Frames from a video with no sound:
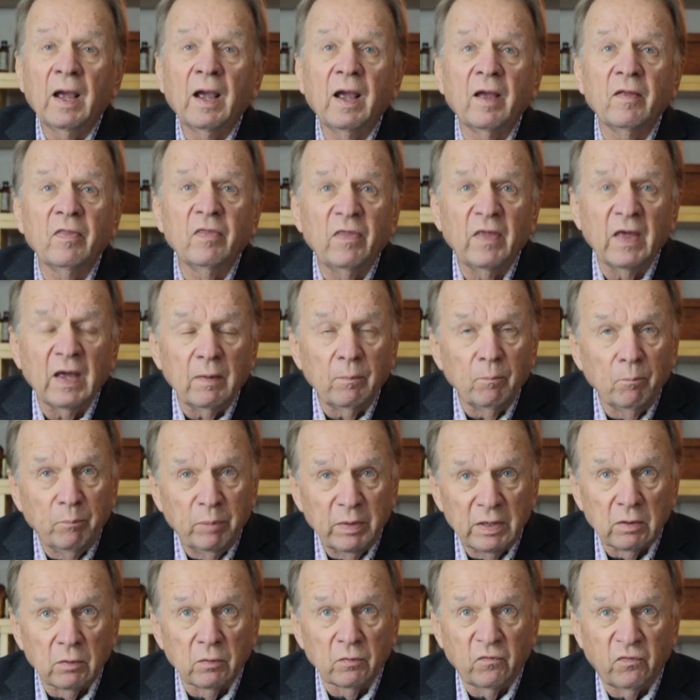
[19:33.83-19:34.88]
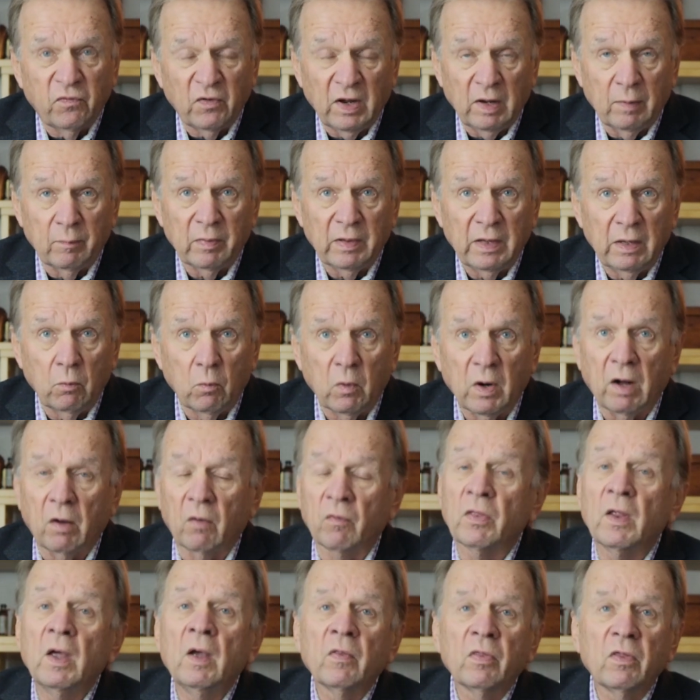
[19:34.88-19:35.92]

and then build family wealth.